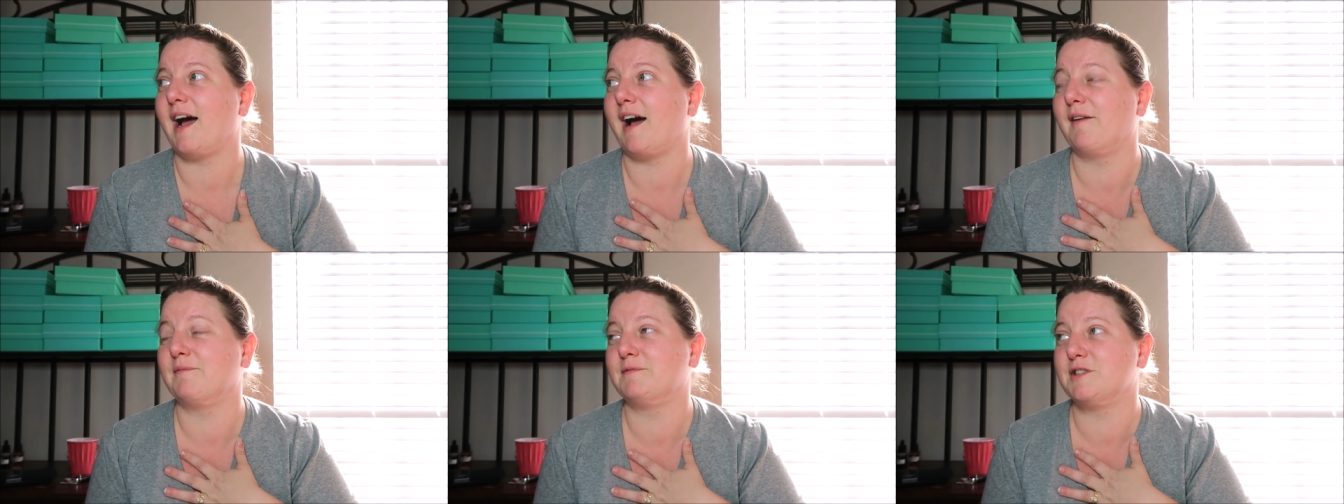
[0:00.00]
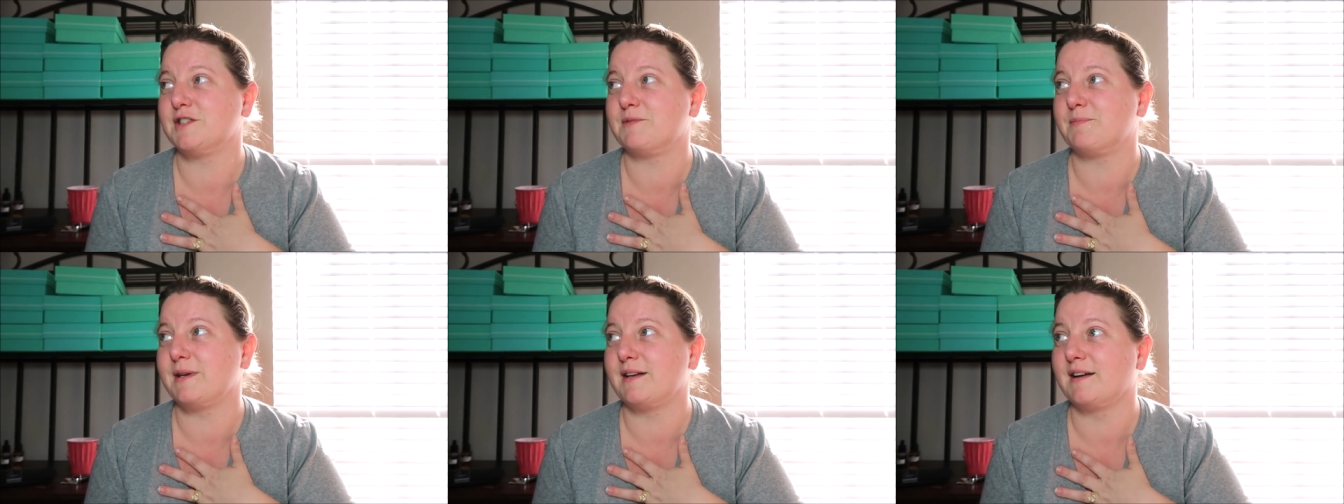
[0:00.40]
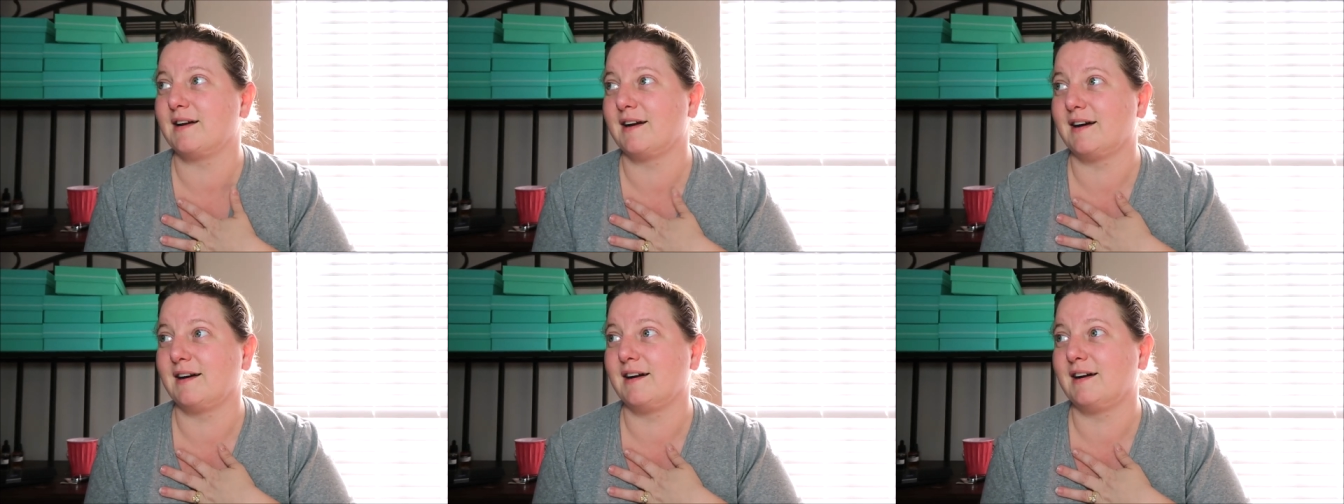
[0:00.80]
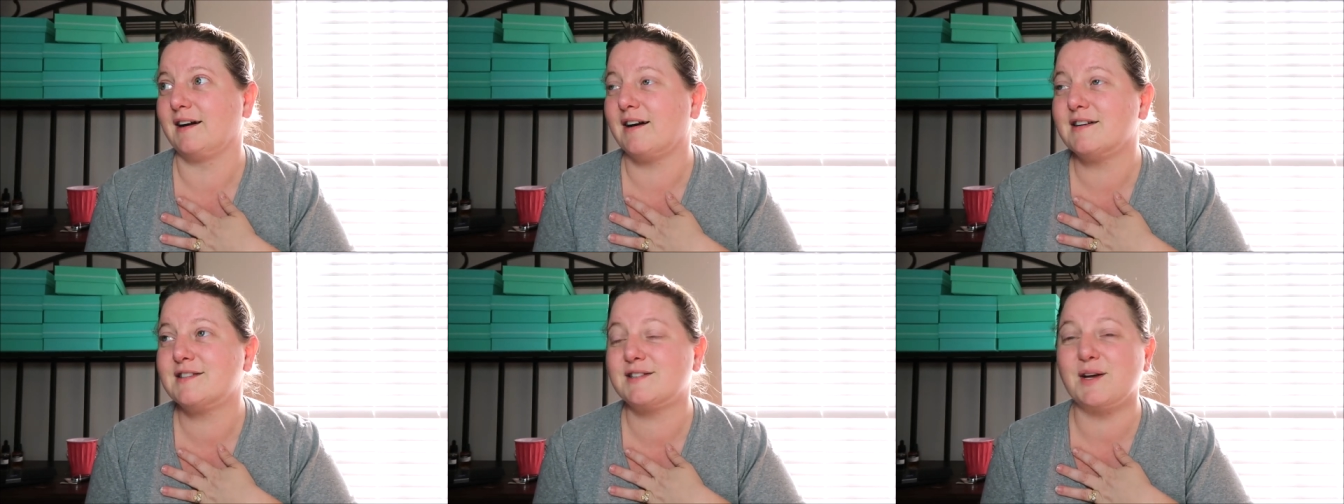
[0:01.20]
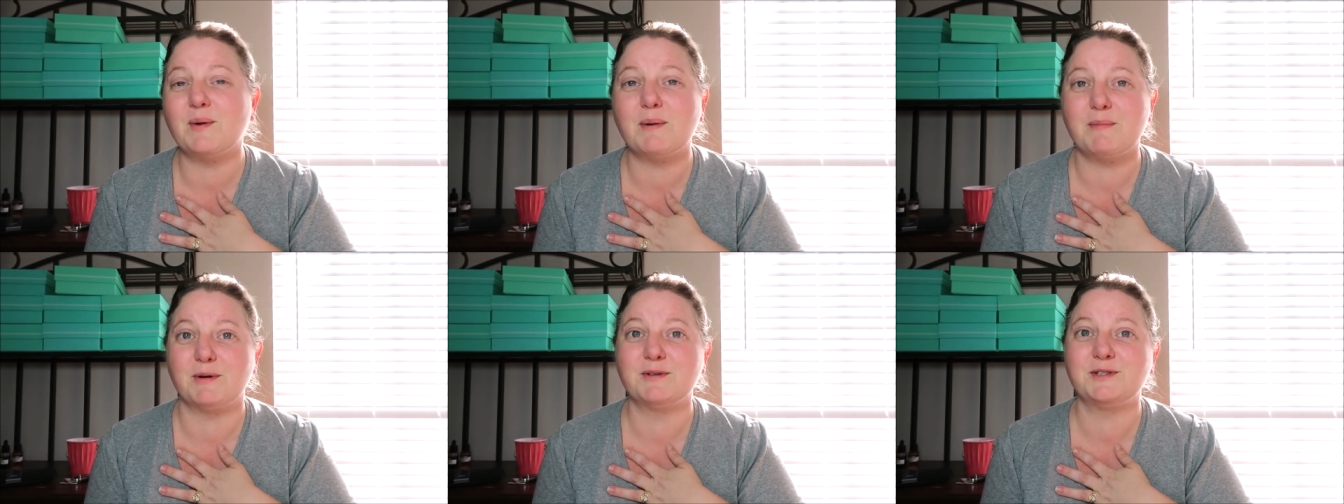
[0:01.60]
I've just been
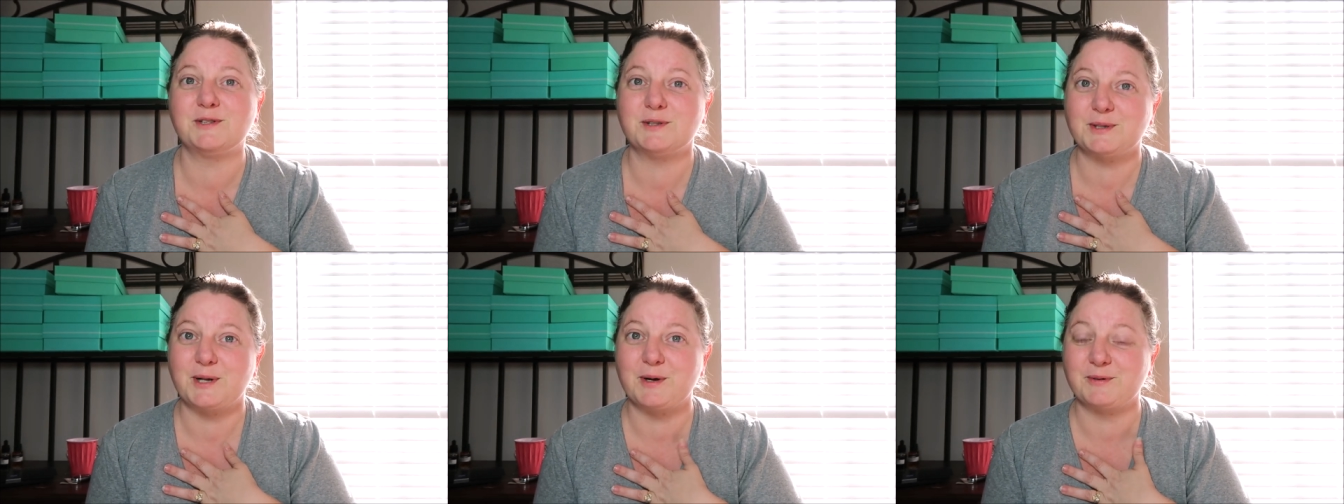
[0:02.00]
so emotional